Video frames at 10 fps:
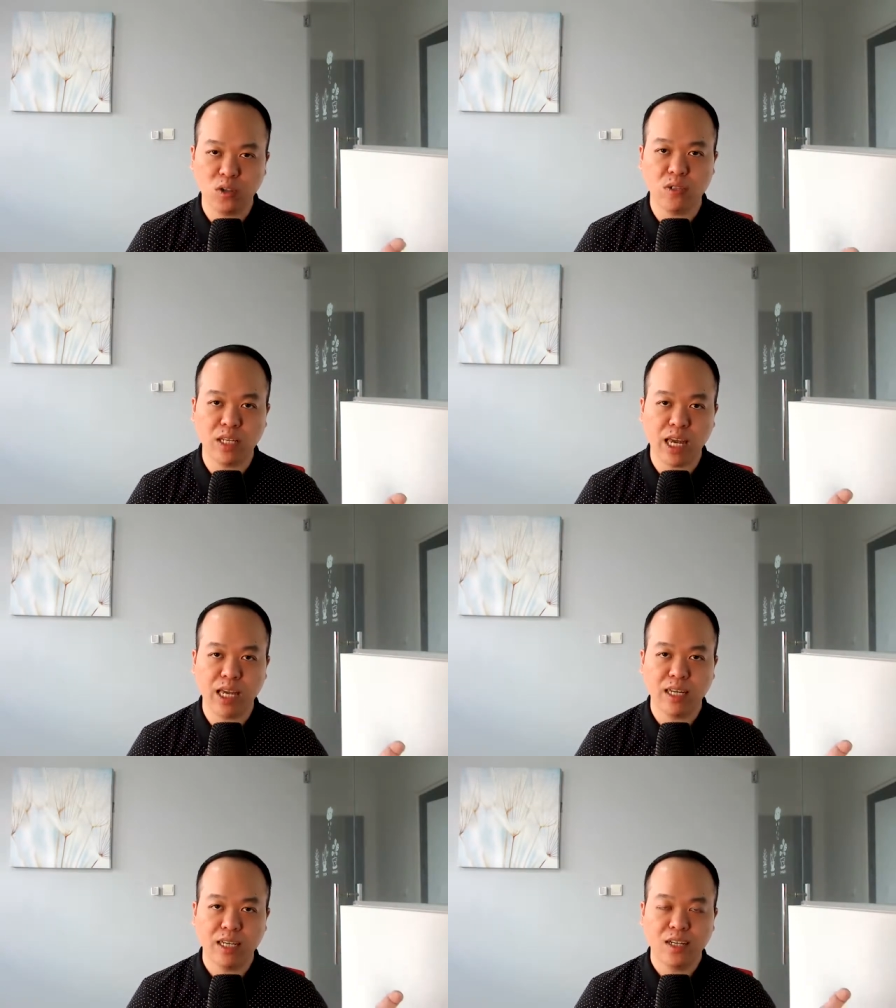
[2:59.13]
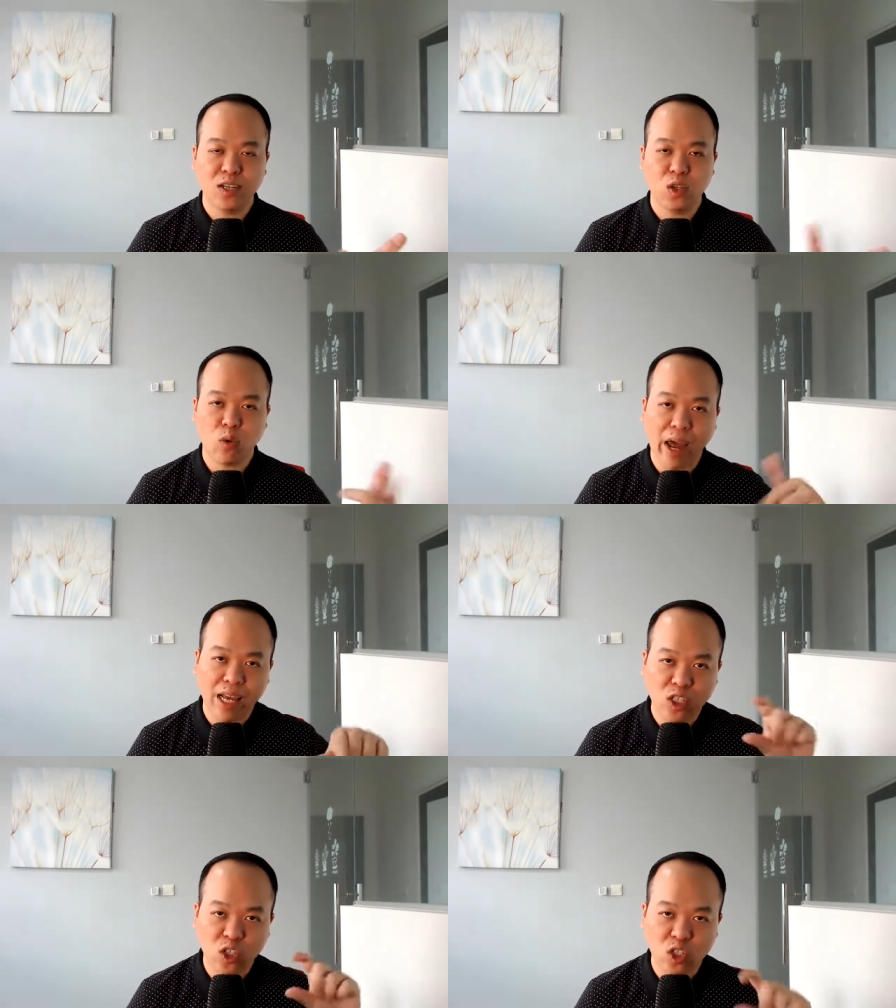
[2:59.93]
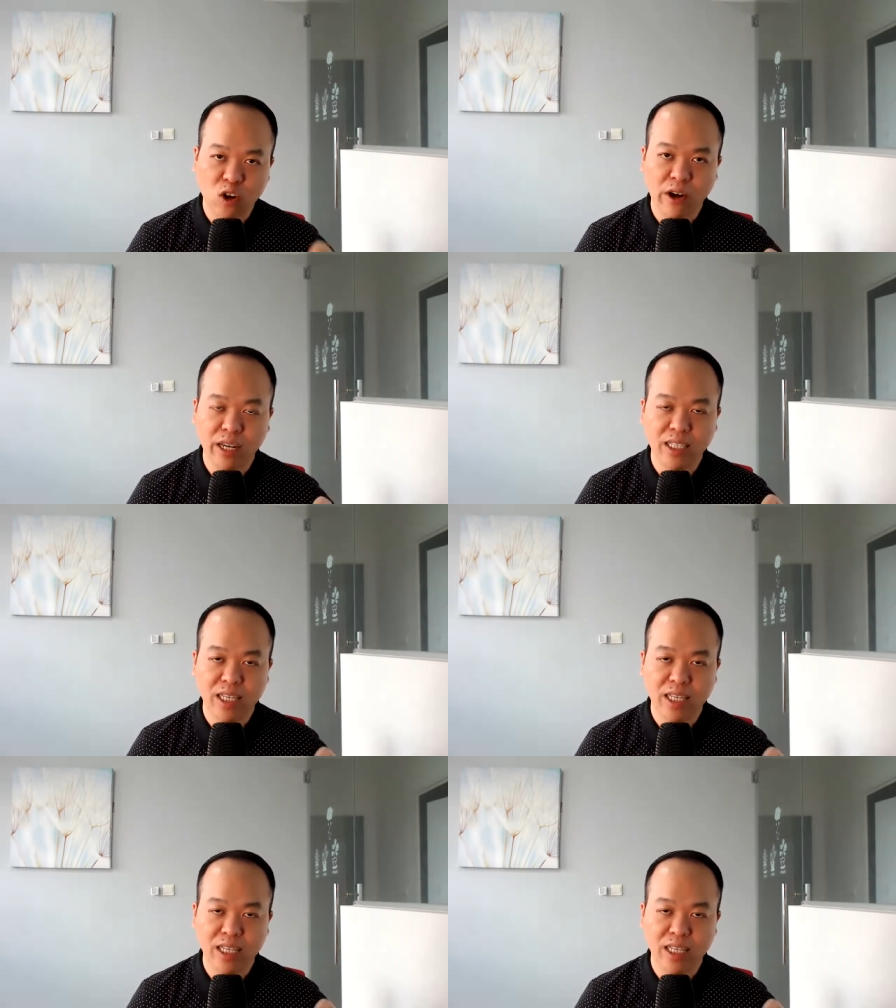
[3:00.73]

today to enjoy